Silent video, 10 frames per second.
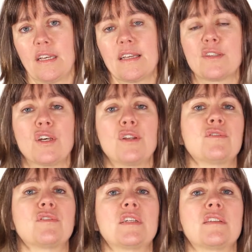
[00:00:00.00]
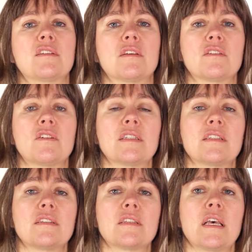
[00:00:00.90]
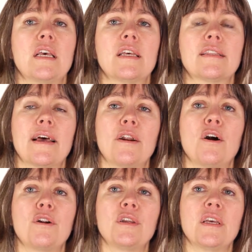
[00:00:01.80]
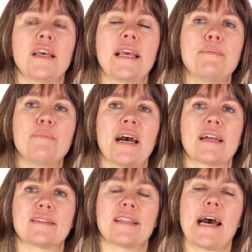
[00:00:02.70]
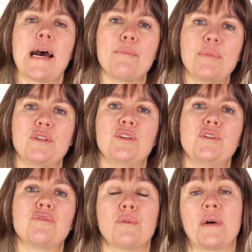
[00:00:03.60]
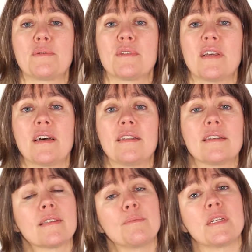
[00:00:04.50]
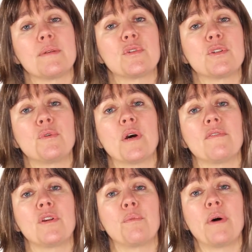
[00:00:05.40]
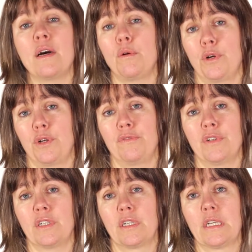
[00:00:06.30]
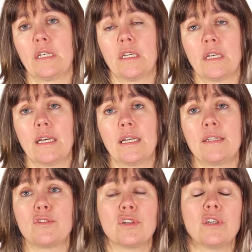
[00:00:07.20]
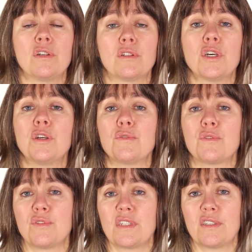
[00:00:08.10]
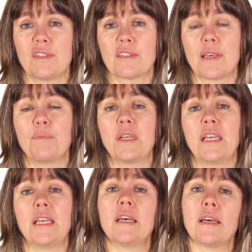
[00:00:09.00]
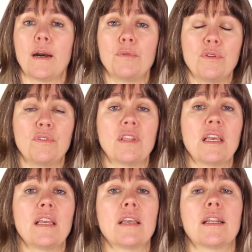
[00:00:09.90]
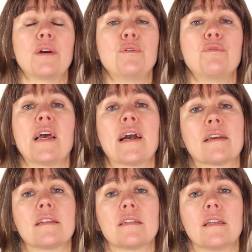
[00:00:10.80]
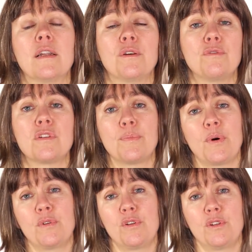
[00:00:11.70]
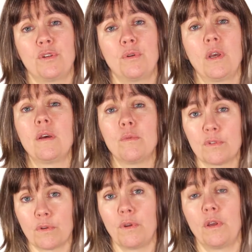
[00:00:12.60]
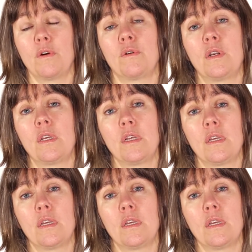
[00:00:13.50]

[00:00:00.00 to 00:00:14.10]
External stresses are stresses that are impacts that happen to you from outside that sometimes you have no power over. And internal stresses can be how you think and how you react and how you respond to what's going on